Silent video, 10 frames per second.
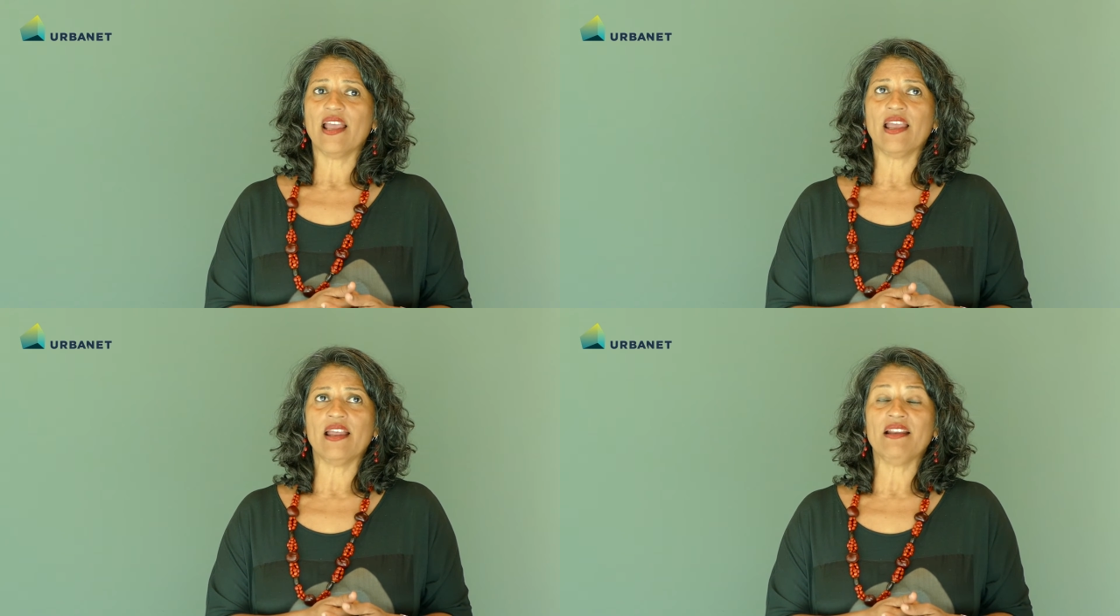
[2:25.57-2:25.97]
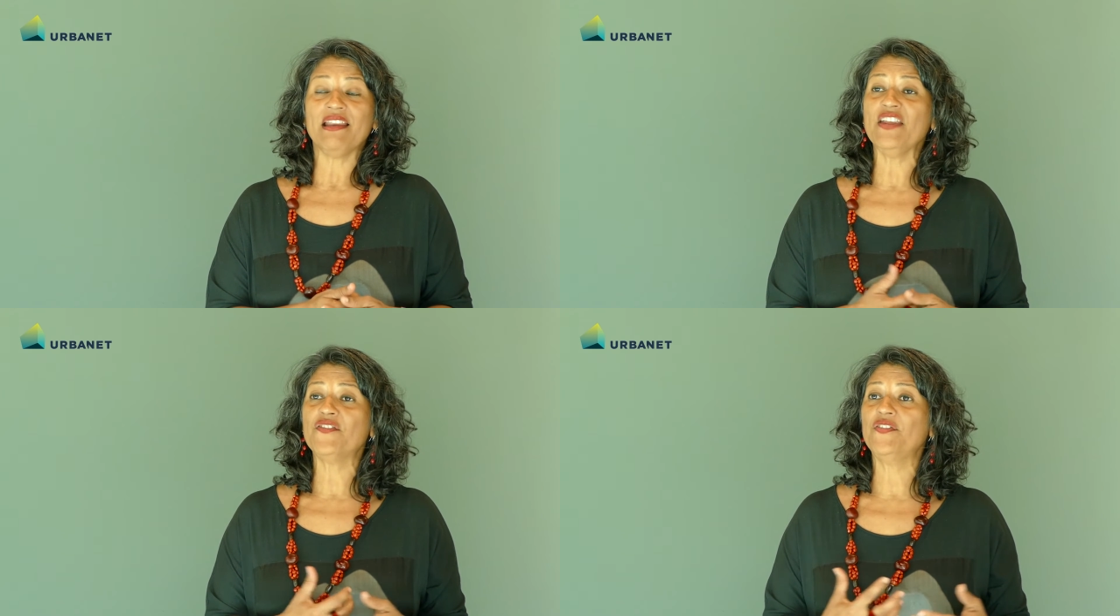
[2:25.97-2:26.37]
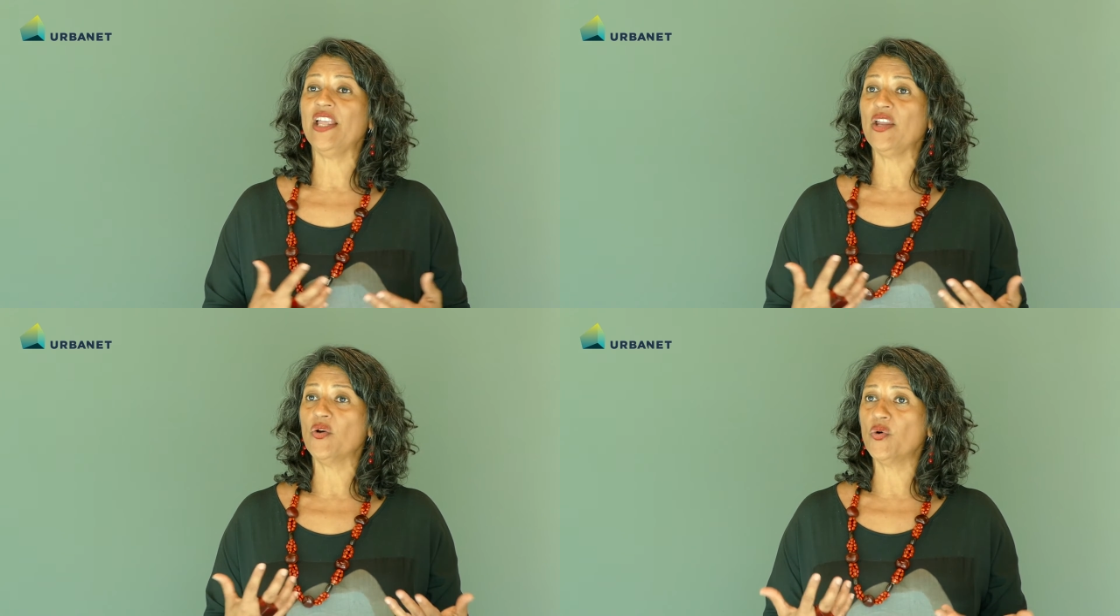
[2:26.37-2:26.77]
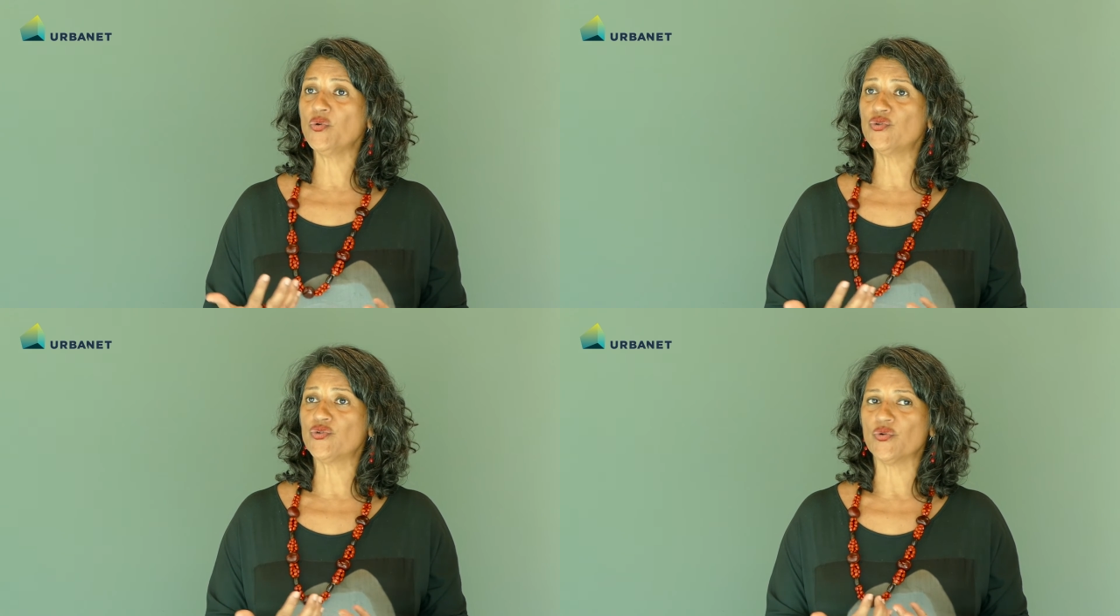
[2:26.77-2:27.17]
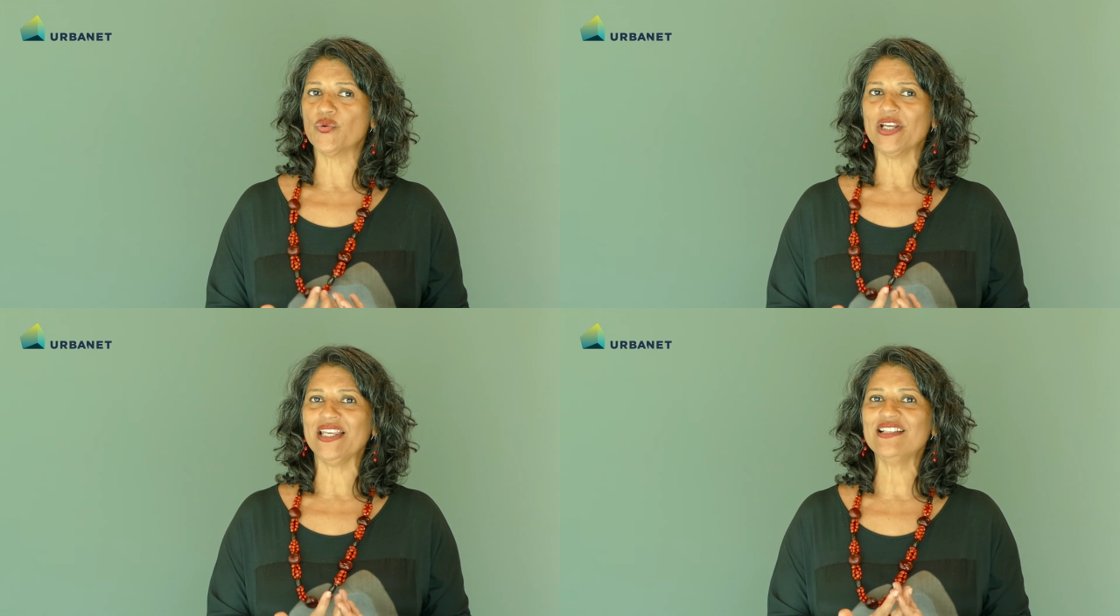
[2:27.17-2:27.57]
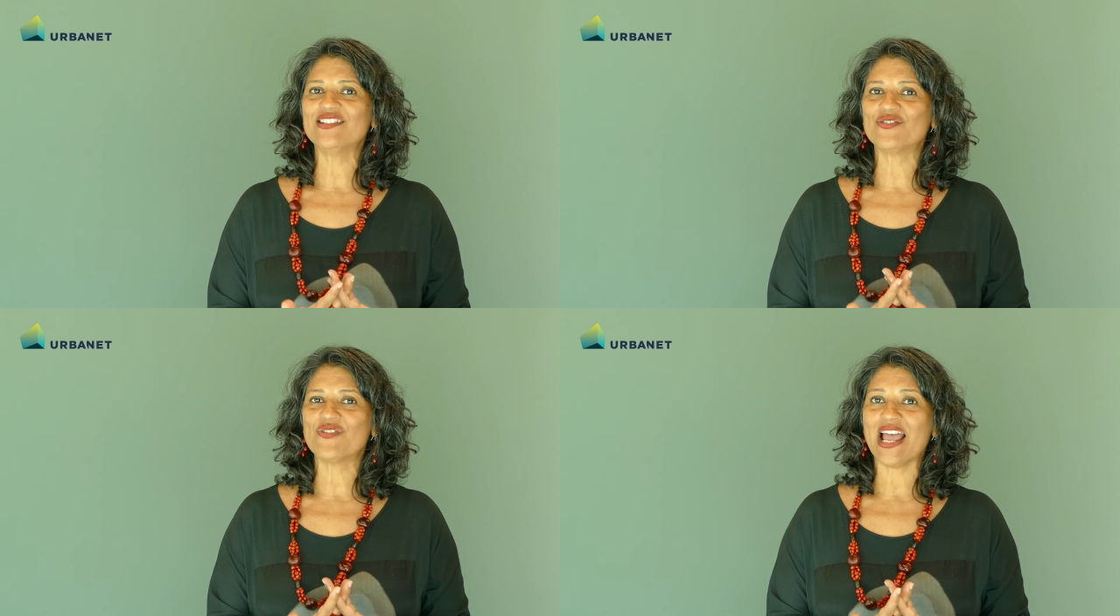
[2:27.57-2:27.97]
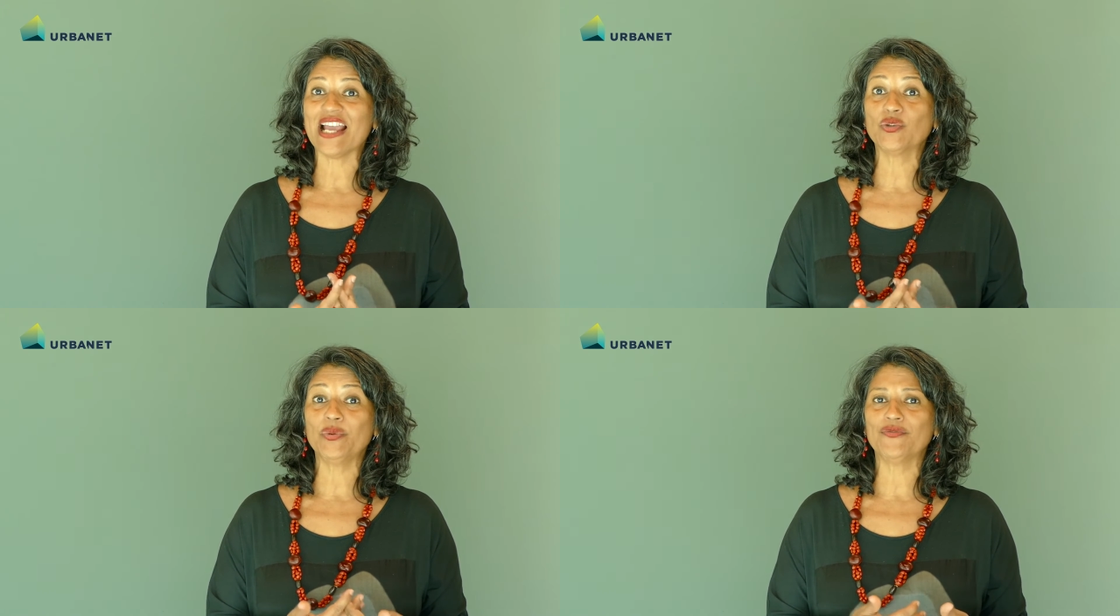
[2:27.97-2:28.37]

and if they also interact